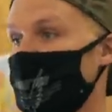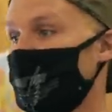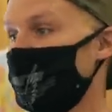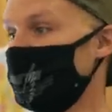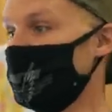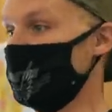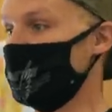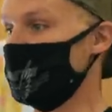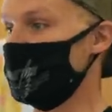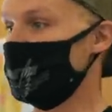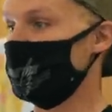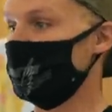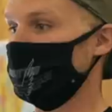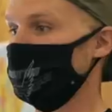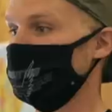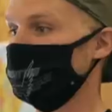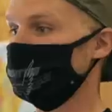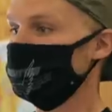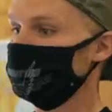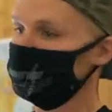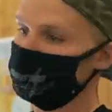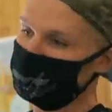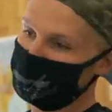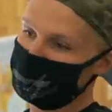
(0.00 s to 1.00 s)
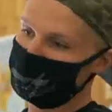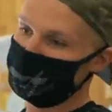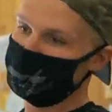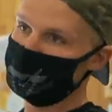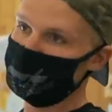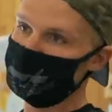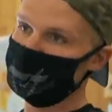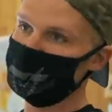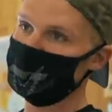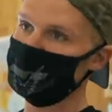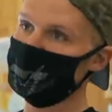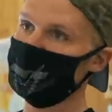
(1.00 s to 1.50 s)
and then we go,
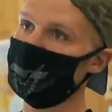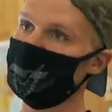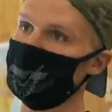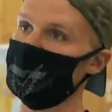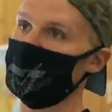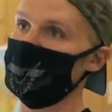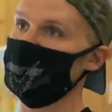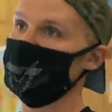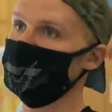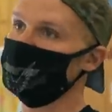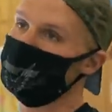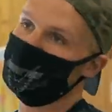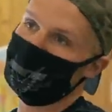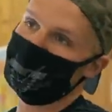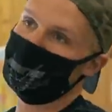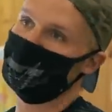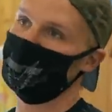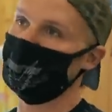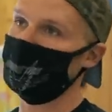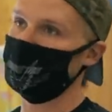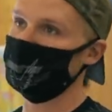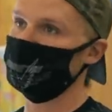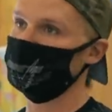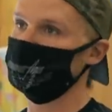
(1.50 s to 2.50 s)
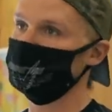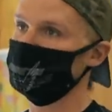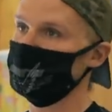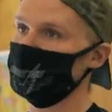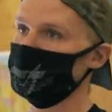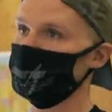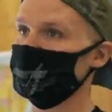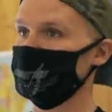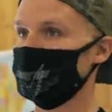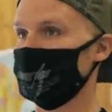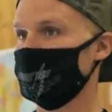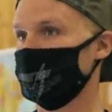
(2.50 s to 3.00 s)
you're free, do what you want.
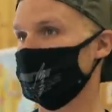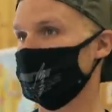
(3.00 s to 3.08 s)
Here's a